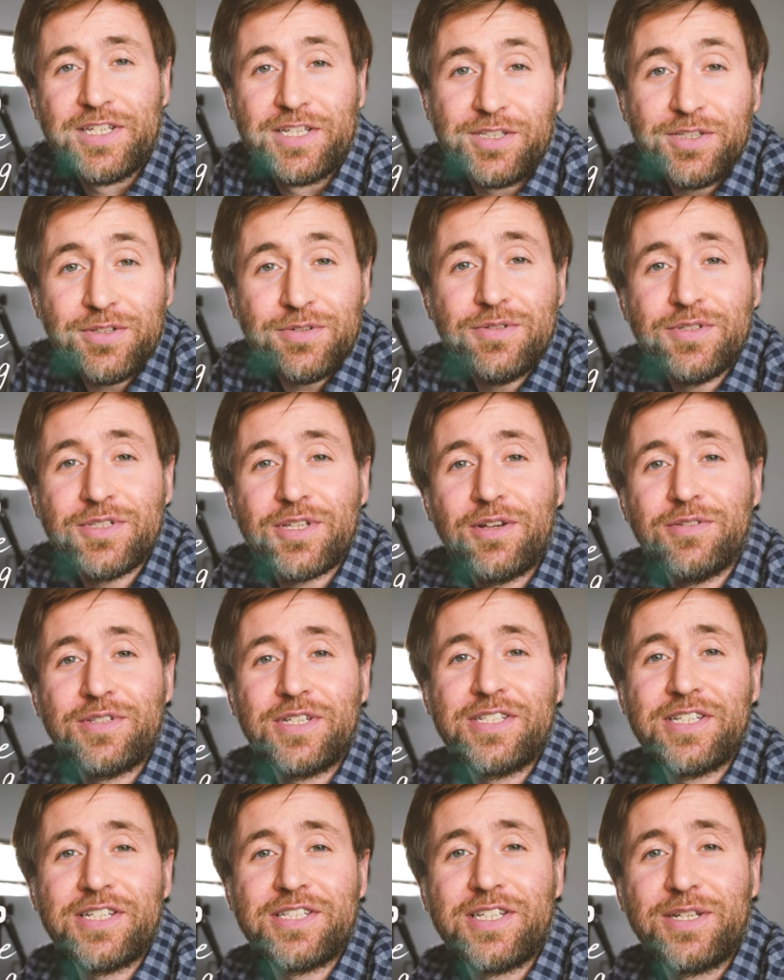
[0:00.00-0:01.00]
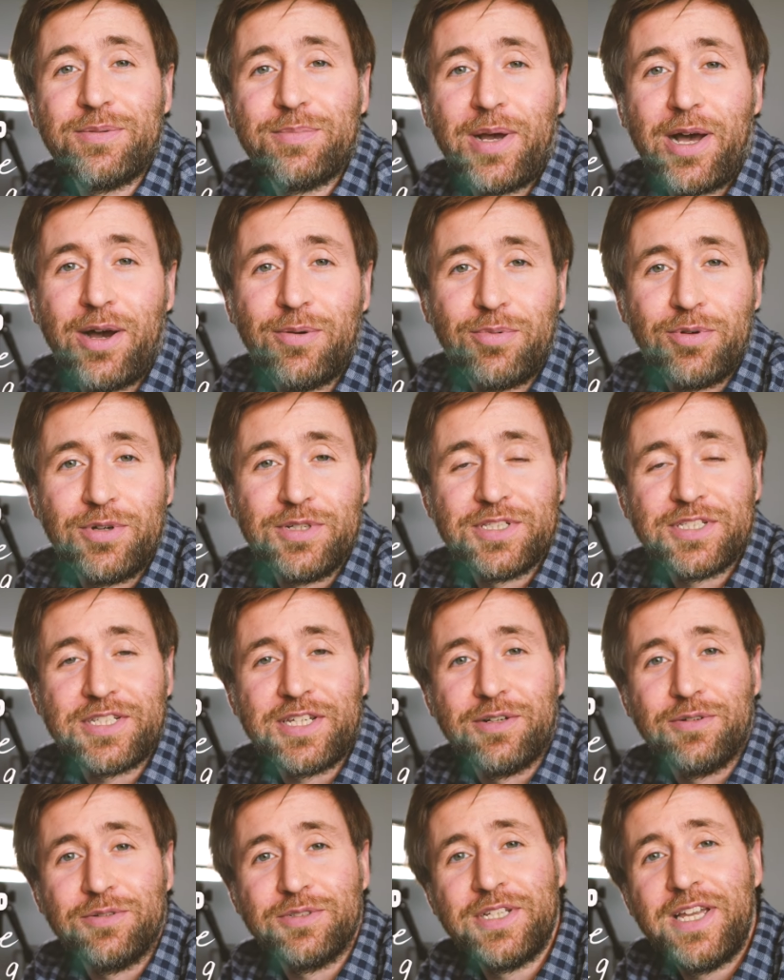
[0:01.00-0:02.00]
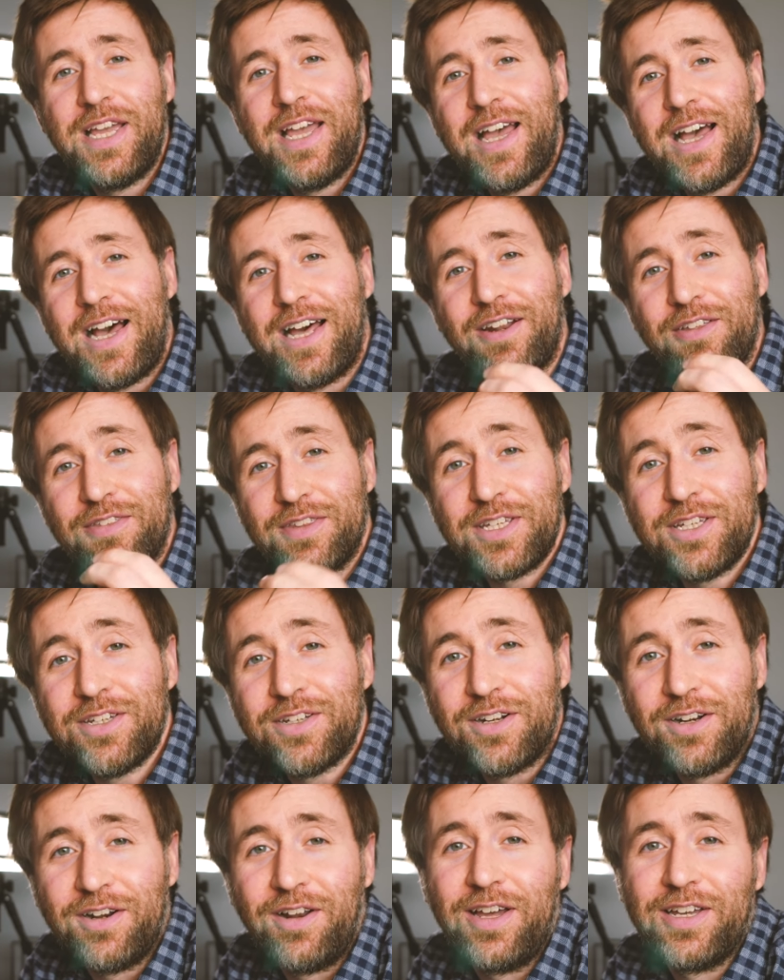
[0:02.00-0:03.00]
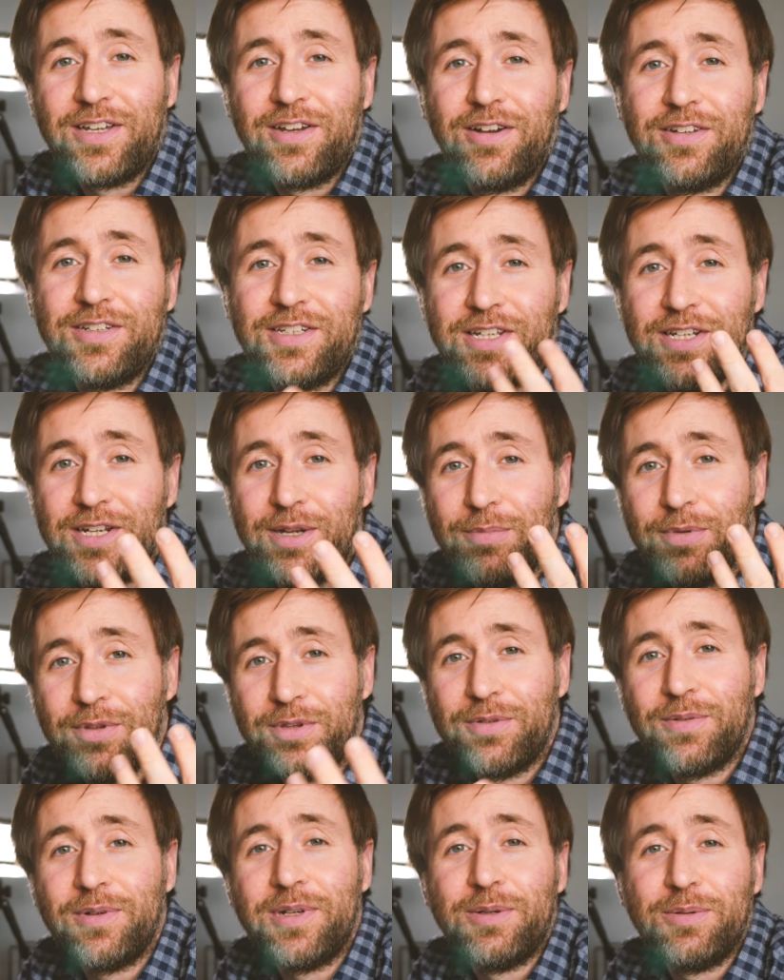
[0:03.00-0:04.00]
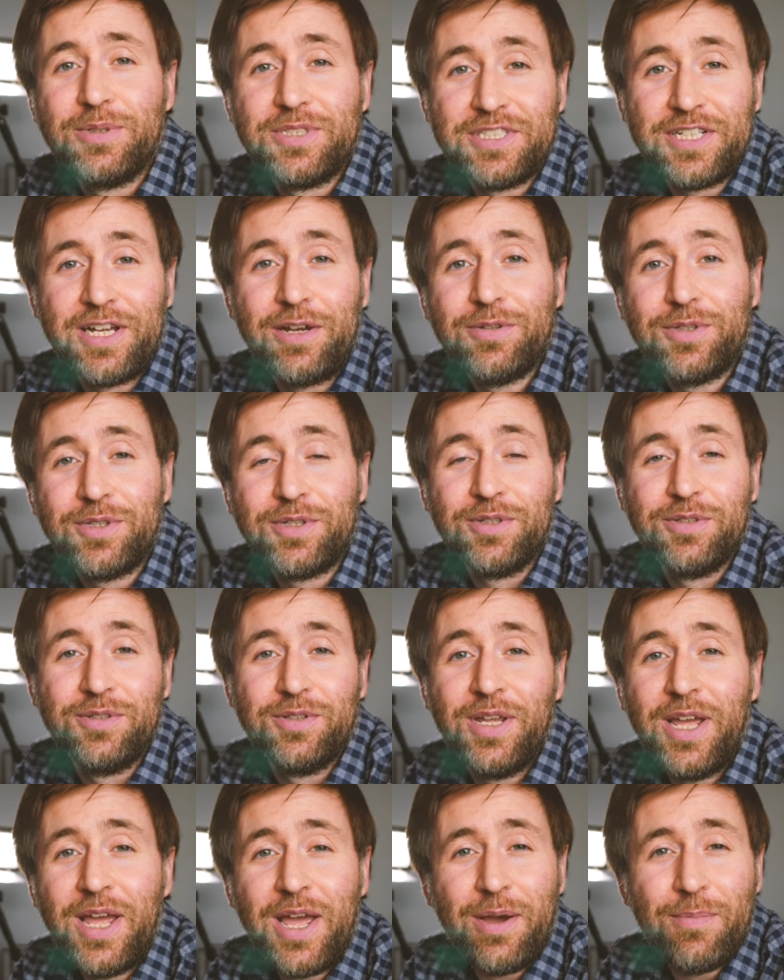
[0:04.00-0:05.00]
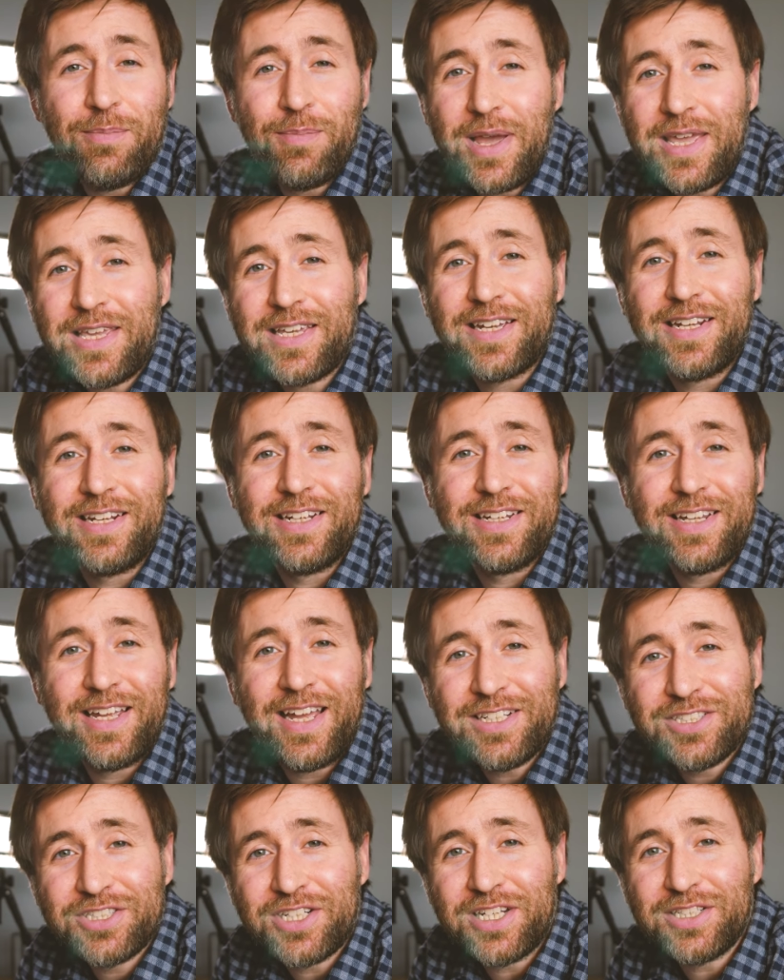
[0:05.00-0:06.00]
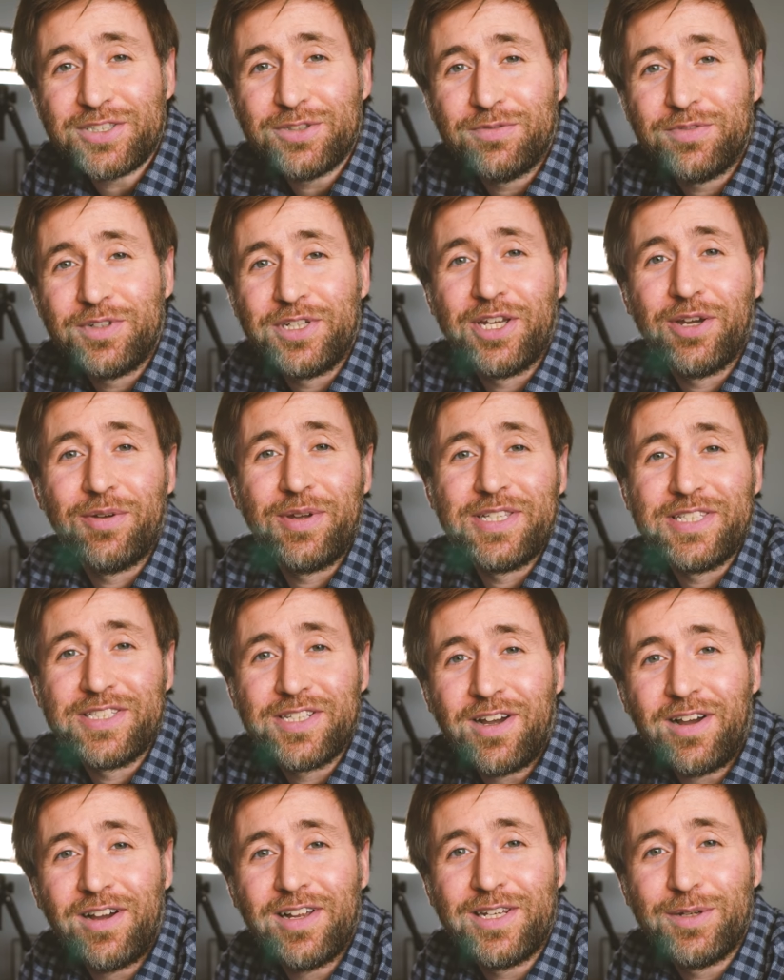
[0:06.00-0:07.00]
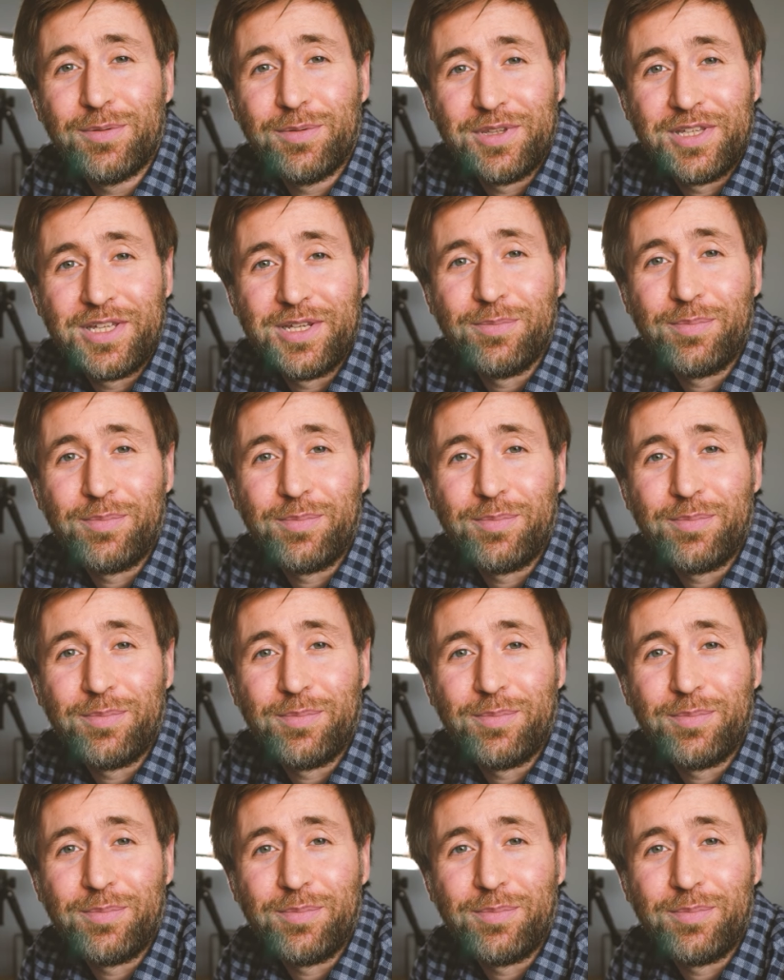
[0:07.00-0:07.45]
And use those existing PowerPoint skills, and I think you're gonna like idea number three, which is how you can make an educational video entirely within